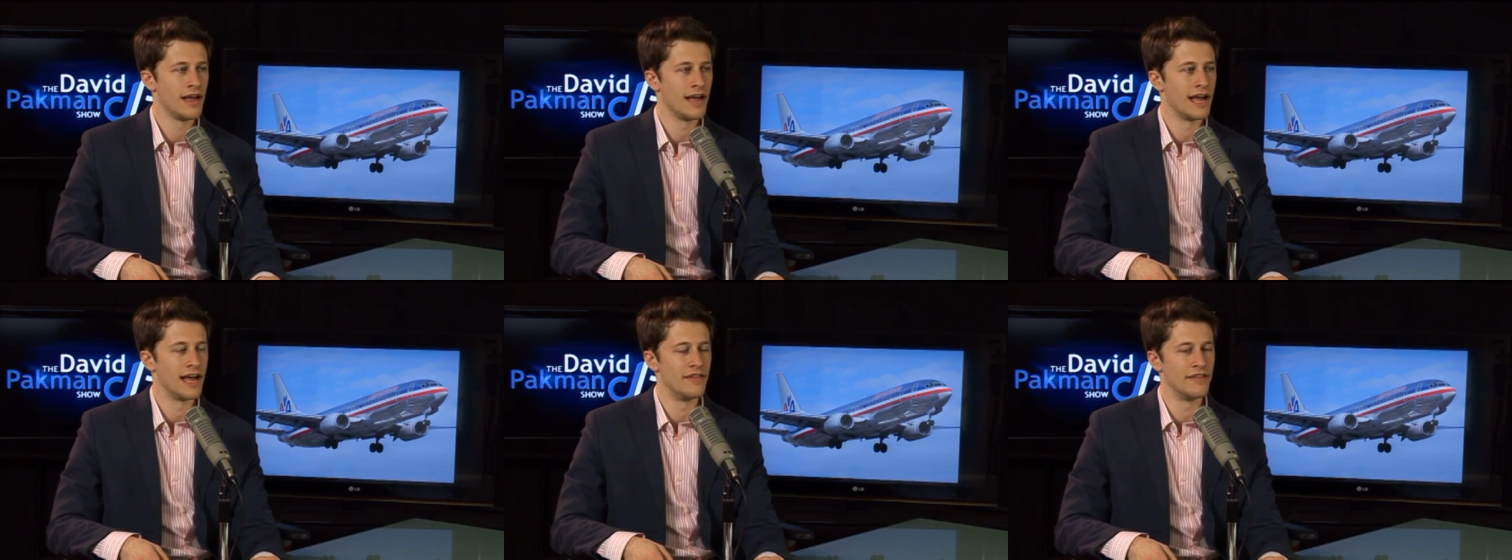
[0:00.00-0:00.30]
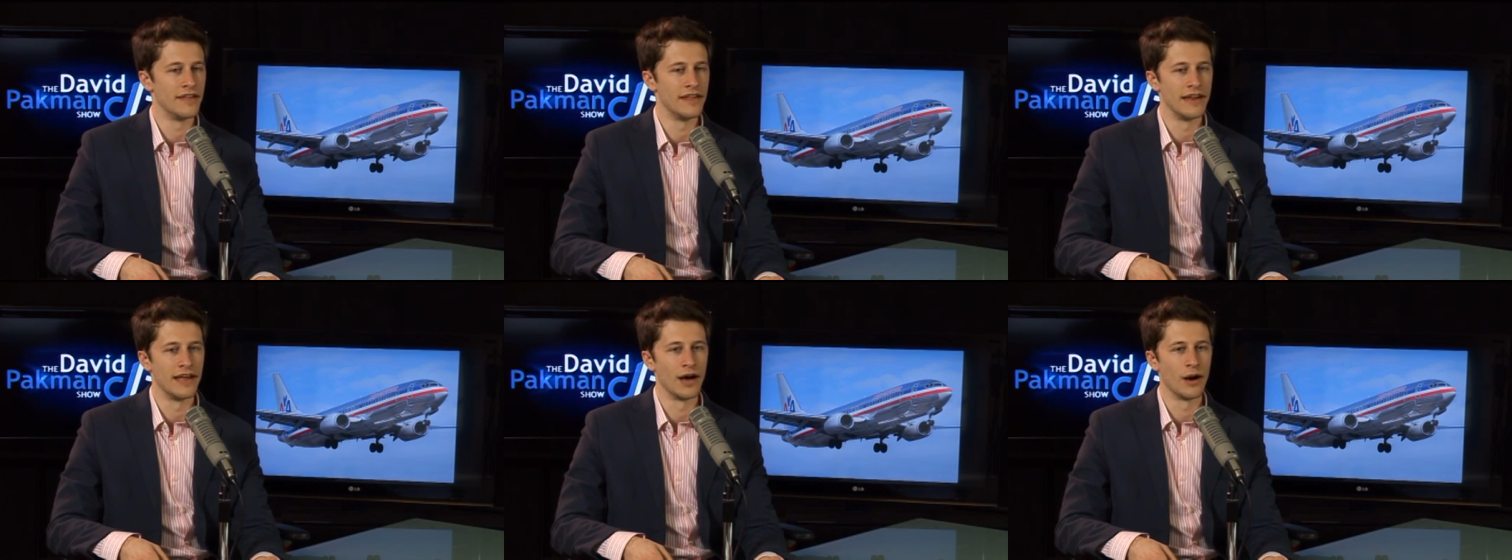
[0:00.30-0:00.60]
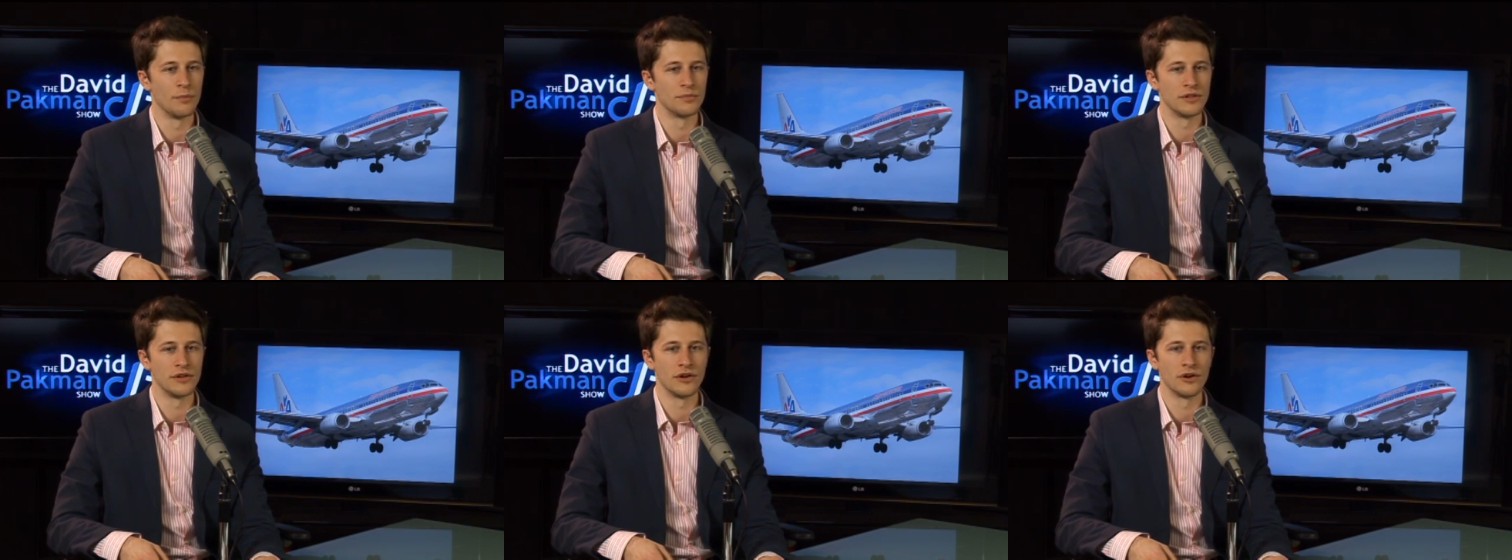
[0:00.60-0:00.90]
and then
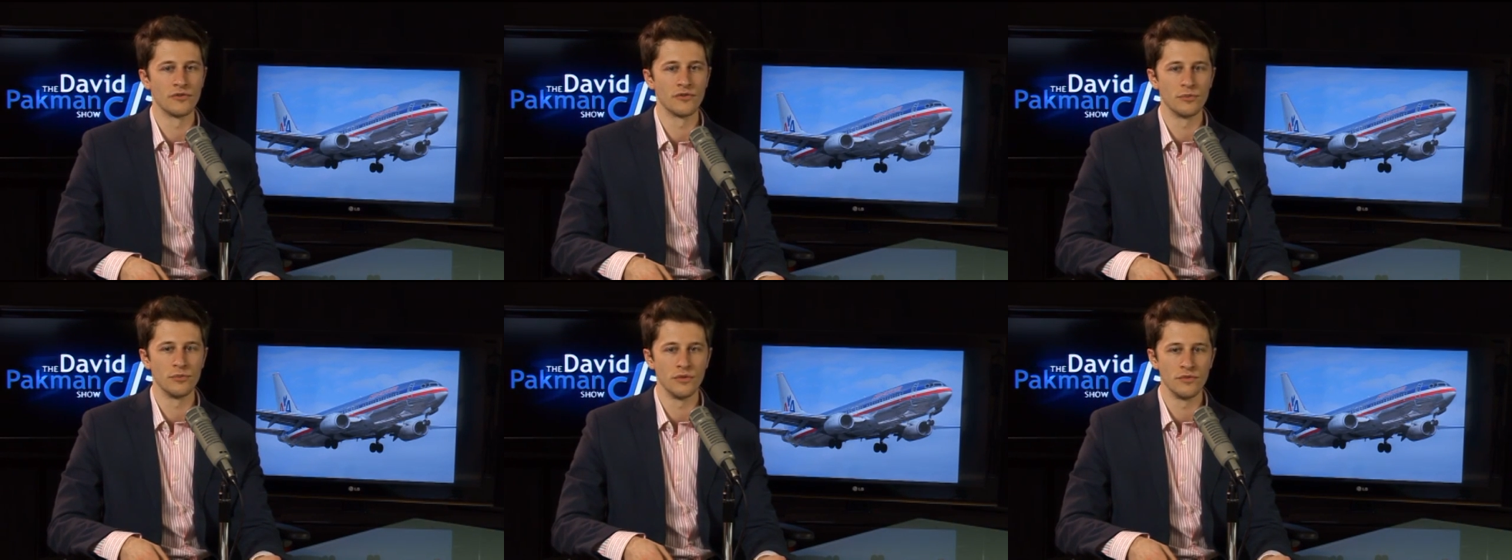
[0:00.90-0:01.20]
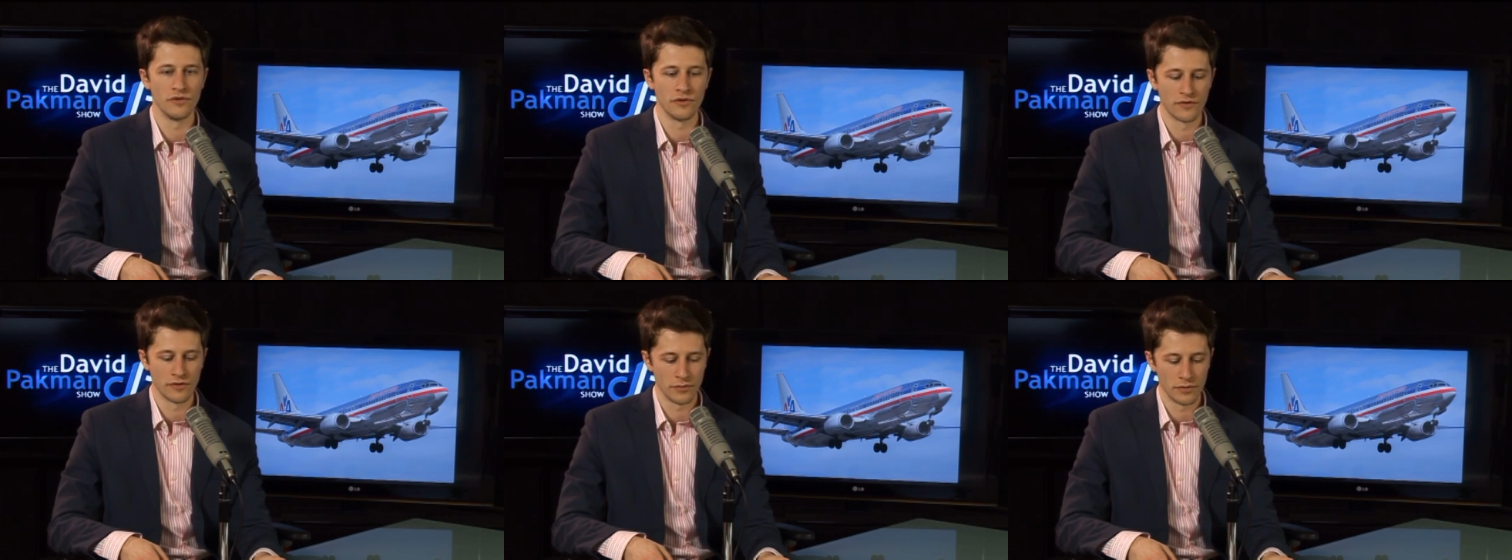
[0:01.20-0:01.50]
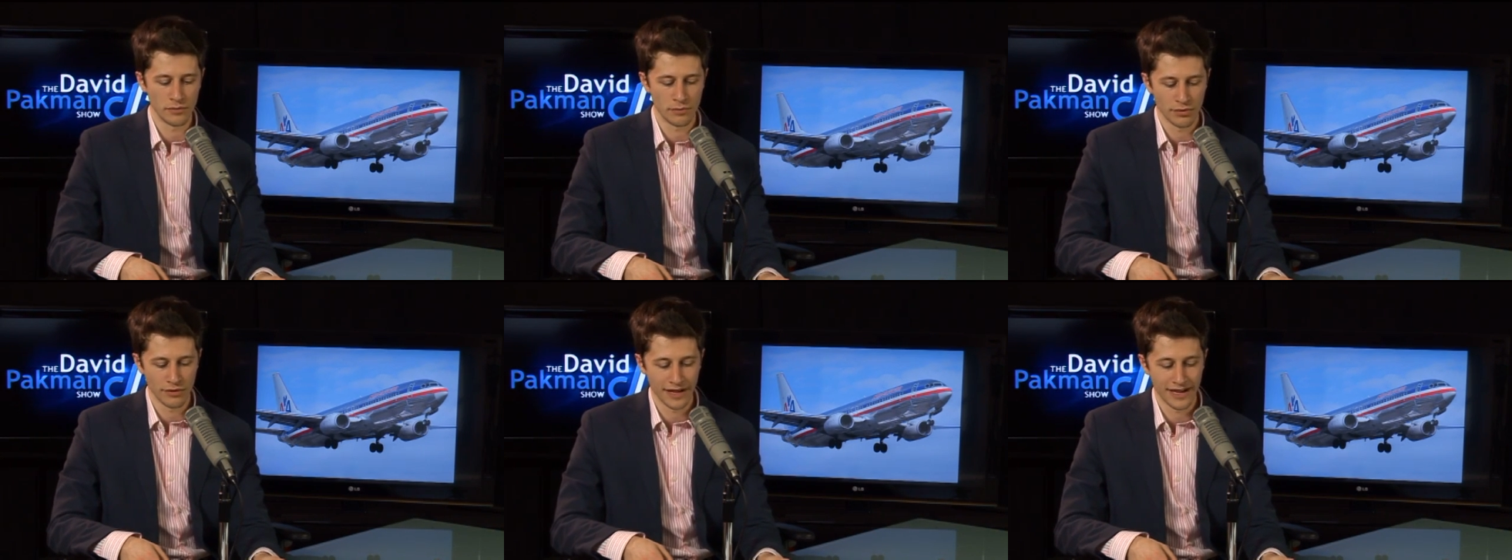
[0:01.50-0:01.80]
helped in her removal from
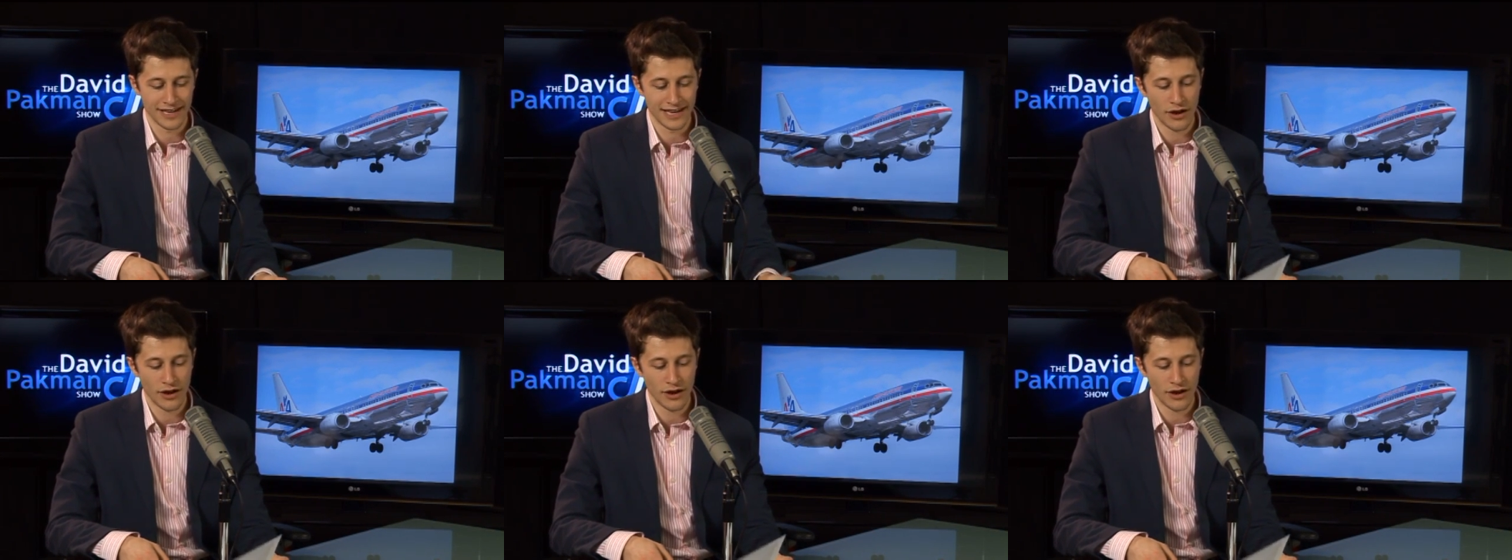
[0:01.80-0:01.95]
the plane.